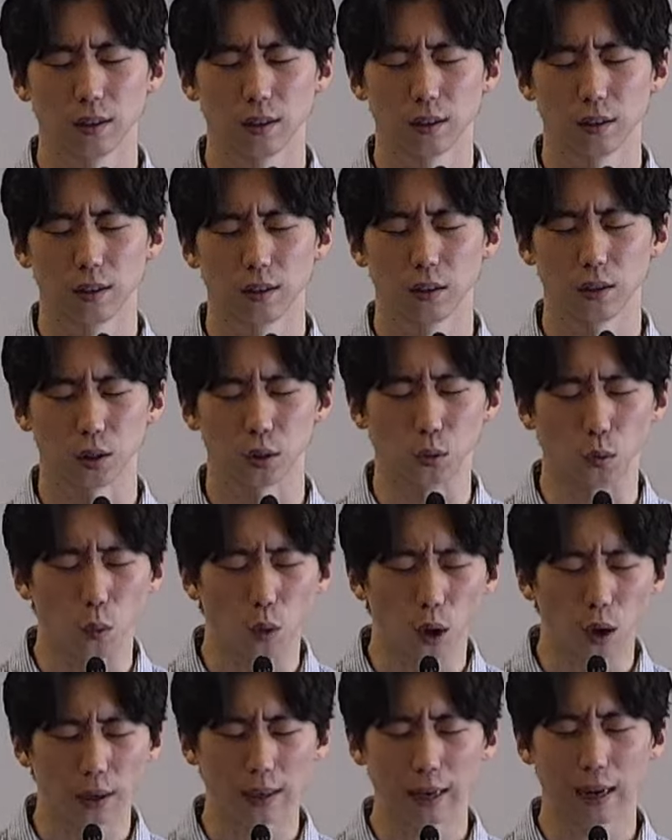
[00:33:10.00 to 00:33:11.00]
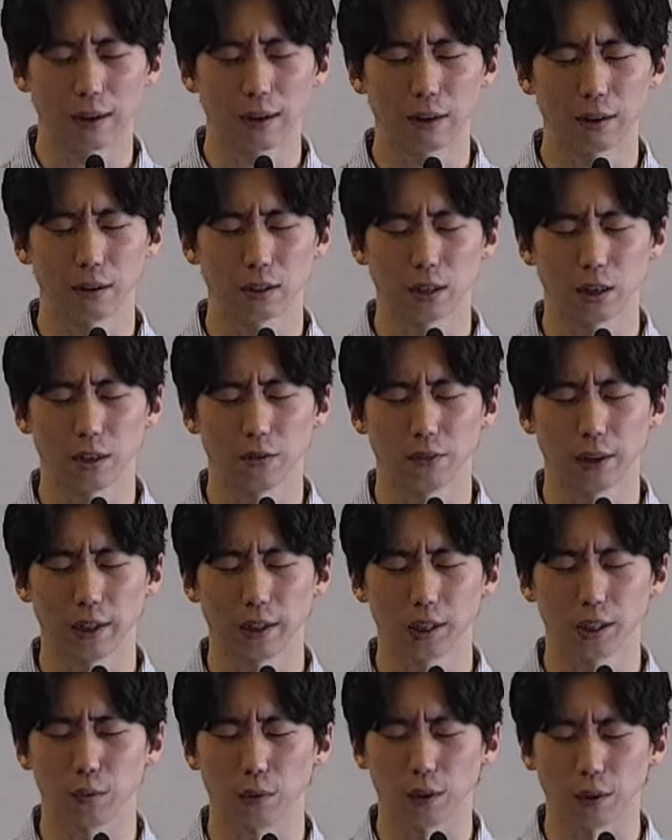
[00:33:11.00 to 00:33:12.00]
to work out our salvation
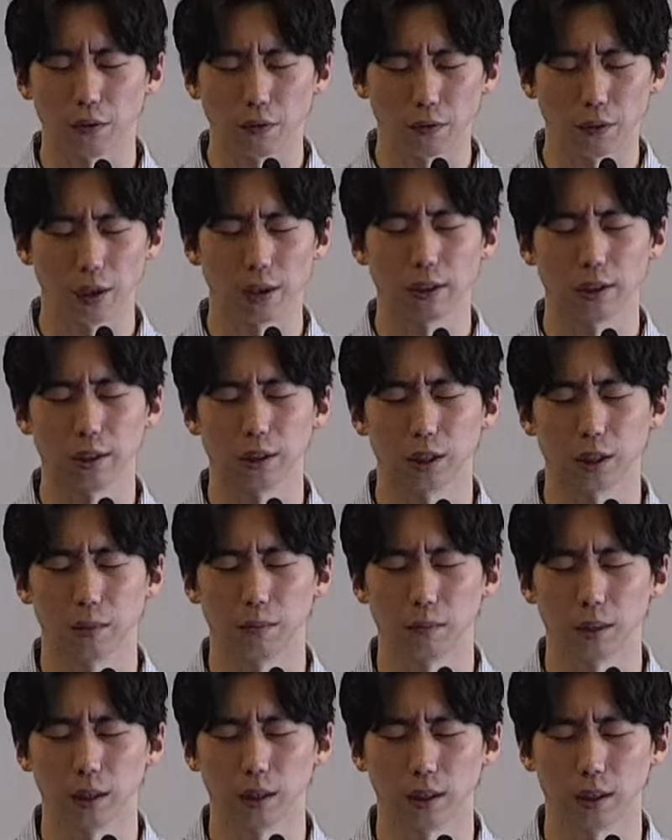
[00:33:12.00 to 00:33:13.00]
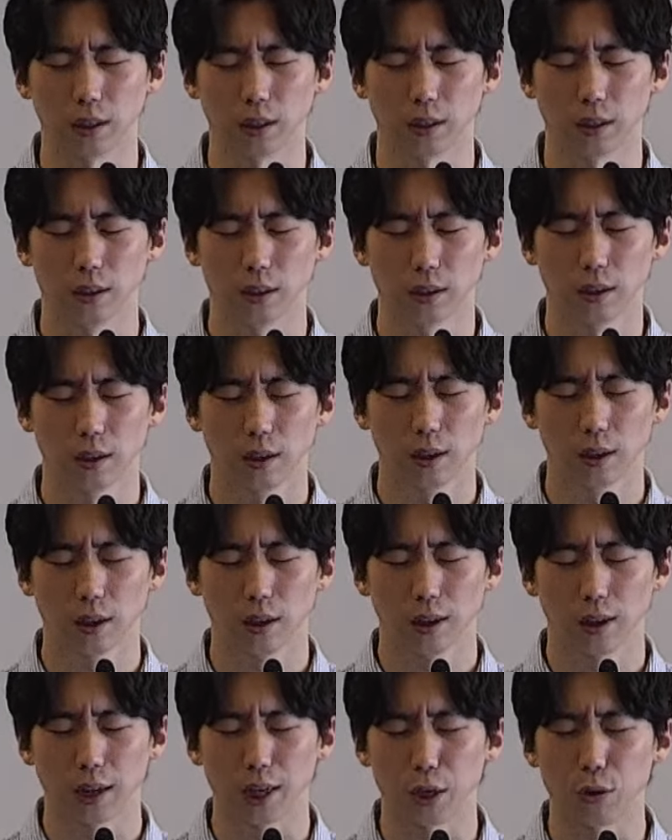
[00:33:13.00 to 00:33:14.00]
with fear and trembling,
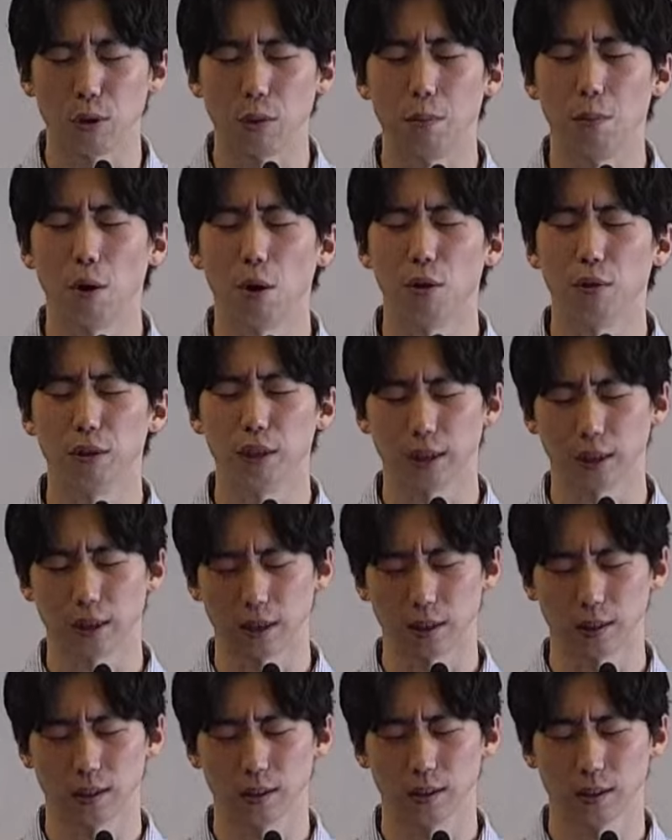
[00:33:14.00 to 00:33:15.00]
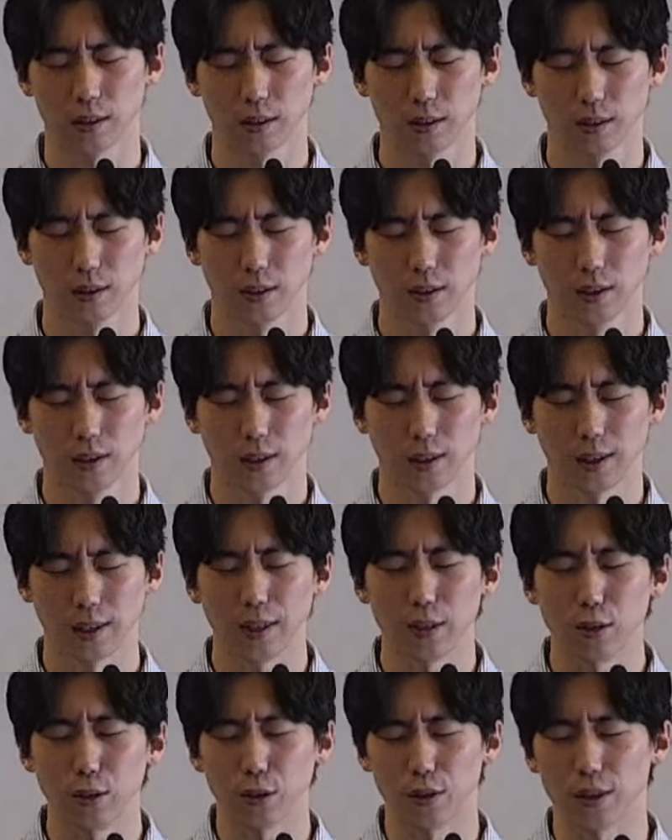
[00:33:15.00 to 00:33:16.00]
and you are molding us
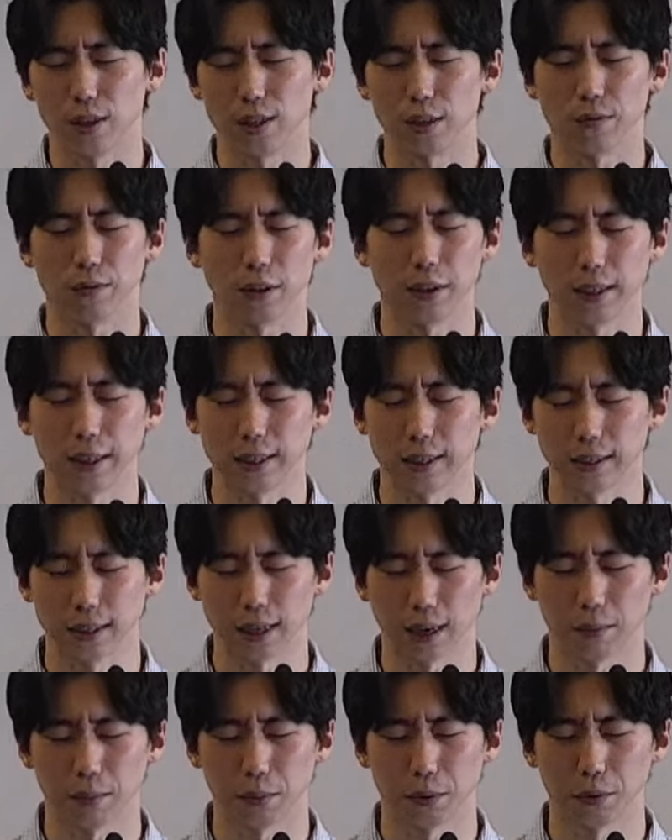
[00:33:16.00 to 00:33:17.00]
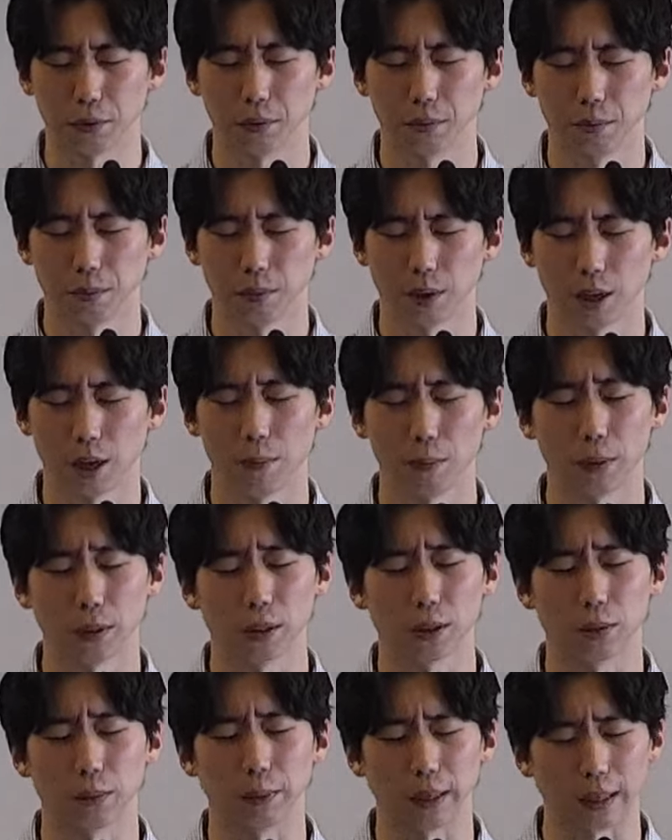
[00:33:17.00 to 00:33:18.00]
into this very example. Help us to
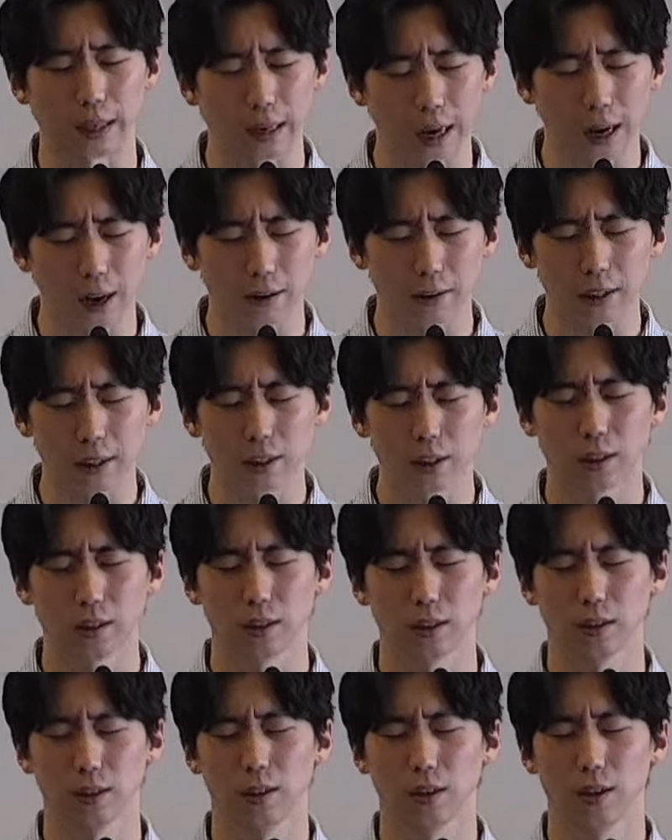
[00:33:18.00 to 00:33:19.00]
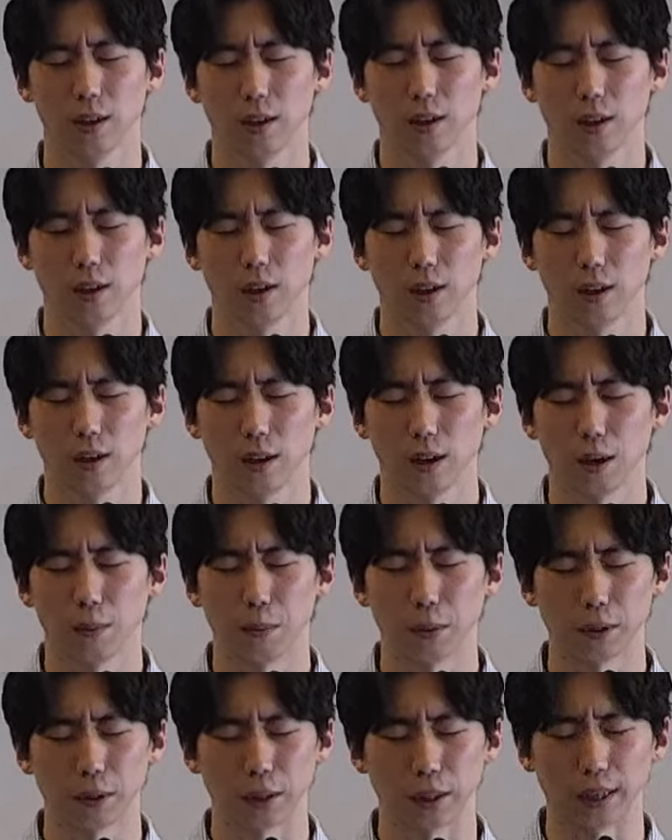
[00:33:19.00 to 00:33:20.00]
be encouraged, help us
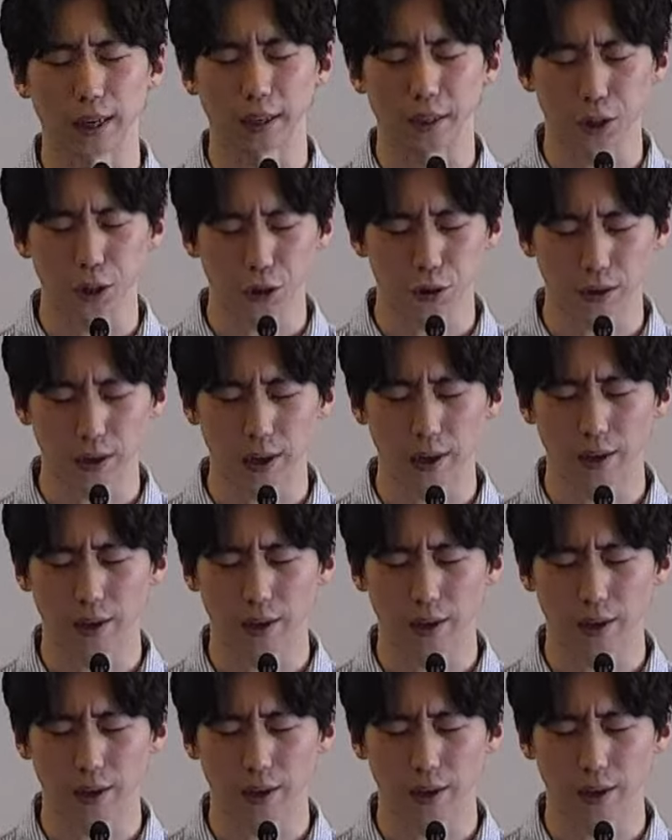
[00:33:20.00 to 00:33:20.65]
to gain strength